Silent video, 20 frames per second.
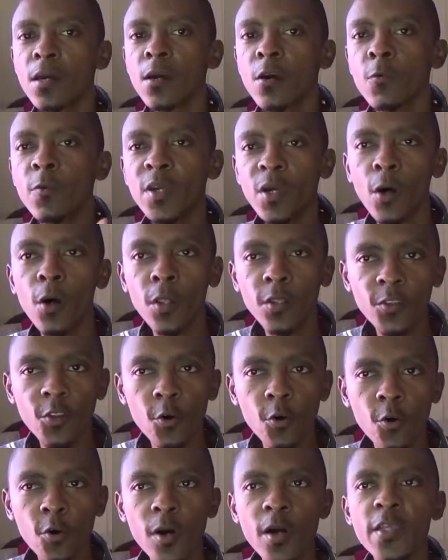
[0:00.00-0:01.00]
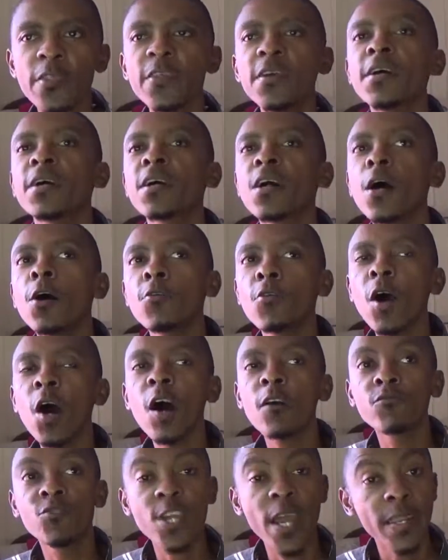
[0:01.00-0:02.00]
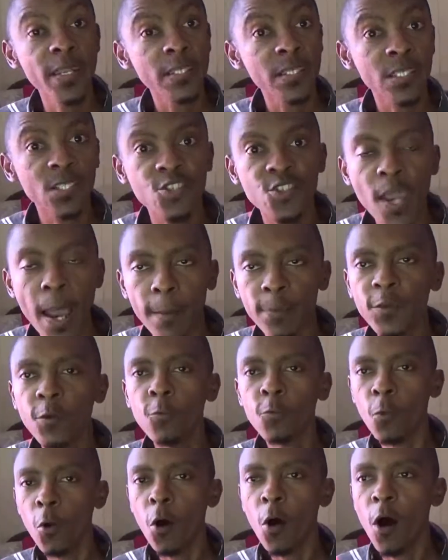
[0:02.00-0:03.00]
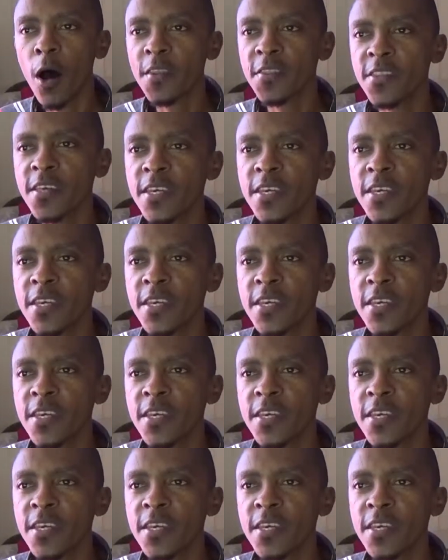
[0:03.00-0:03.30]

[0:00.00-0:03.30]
We all know the account of Genesis chapter 1,